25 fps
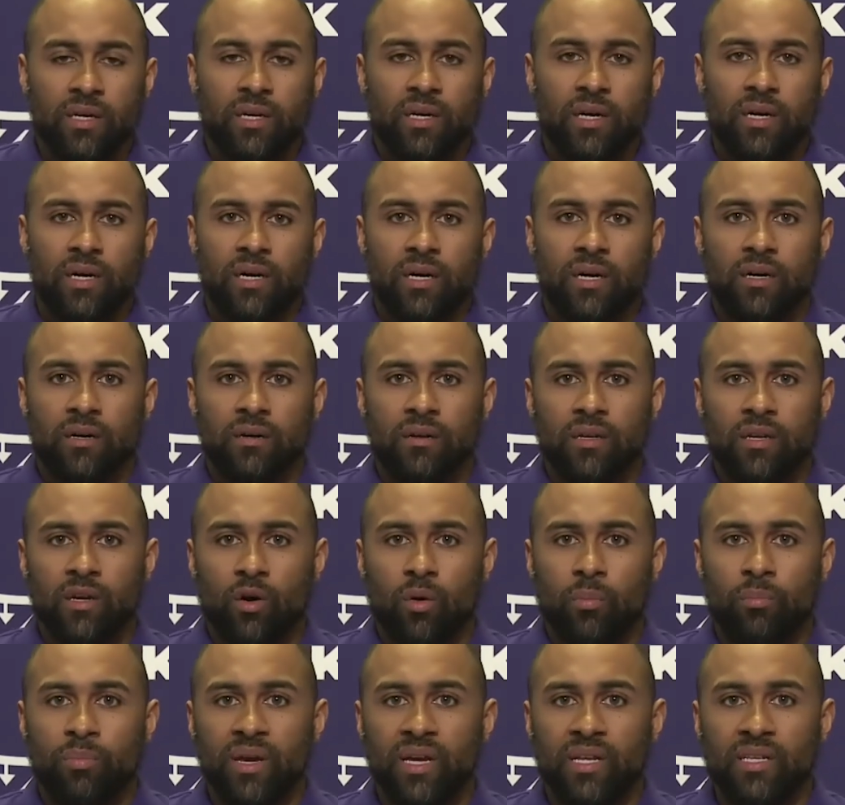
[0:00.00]
Uh, you
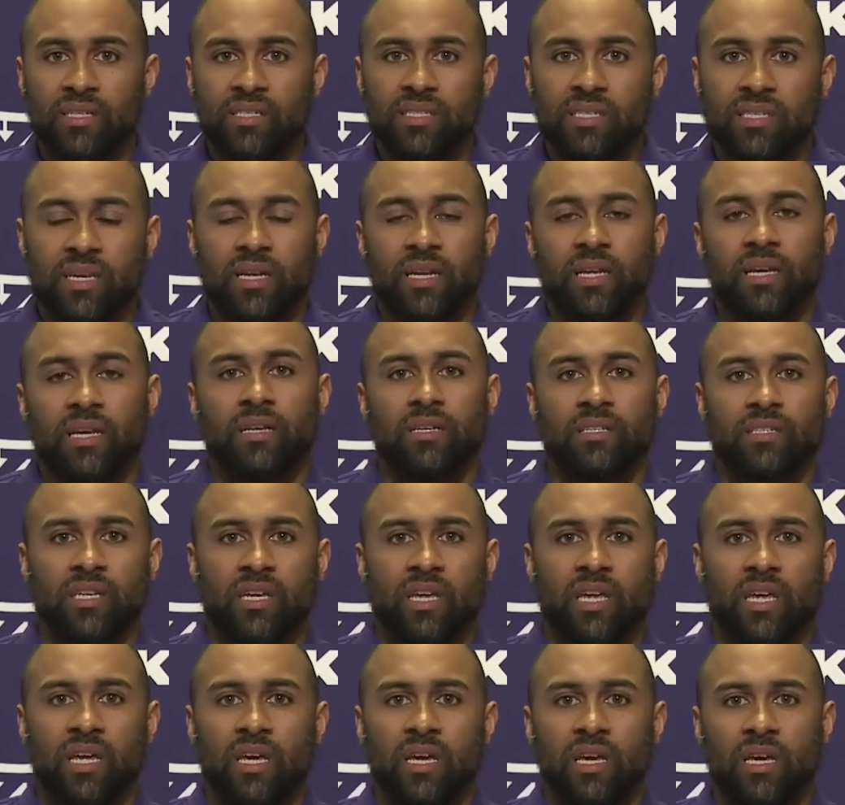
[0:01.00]
know, Ben Sinnott is a
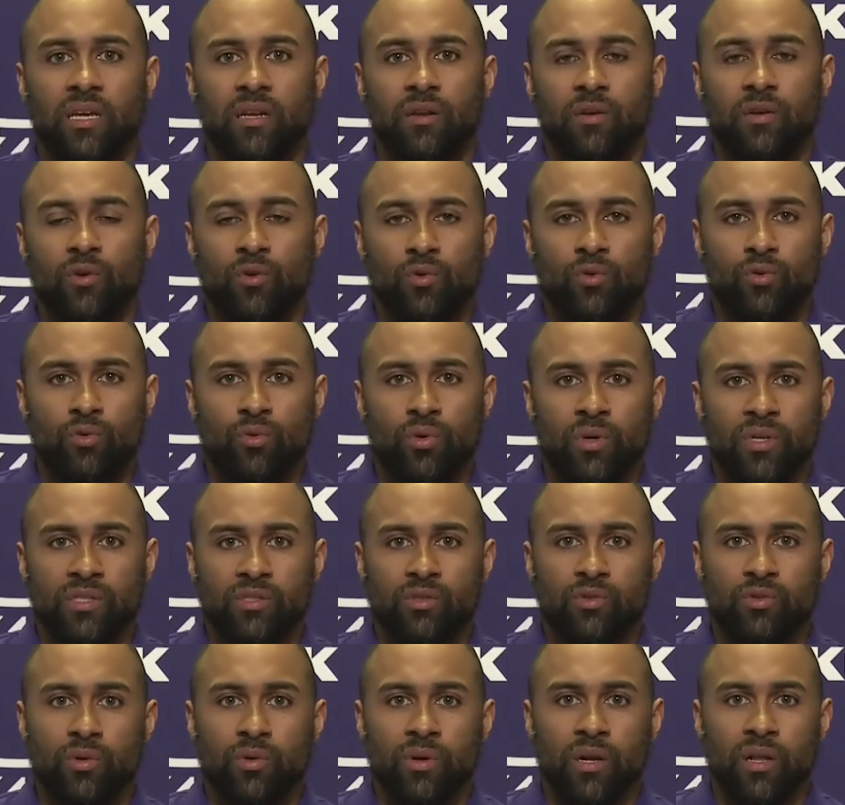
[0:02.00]
kid who is
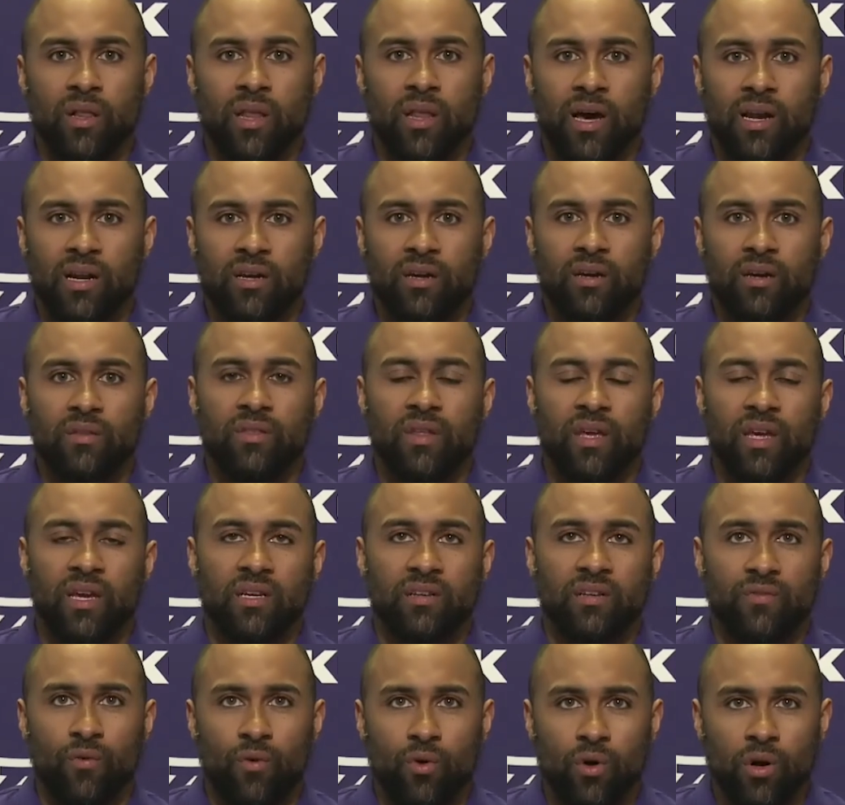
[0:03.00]
doing a lot of good
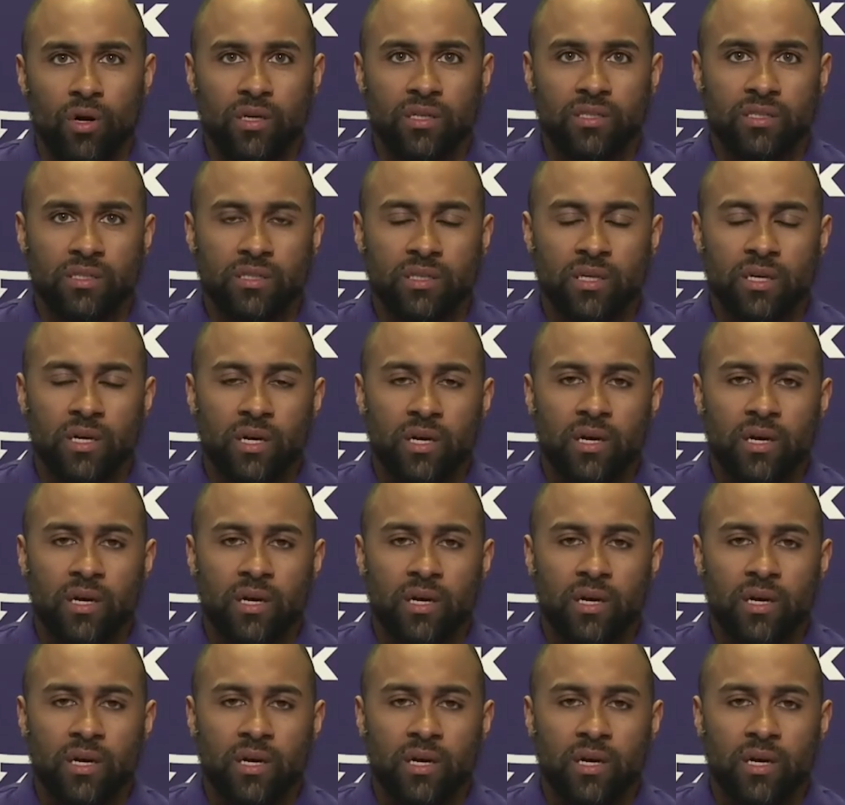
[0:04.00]
things for us.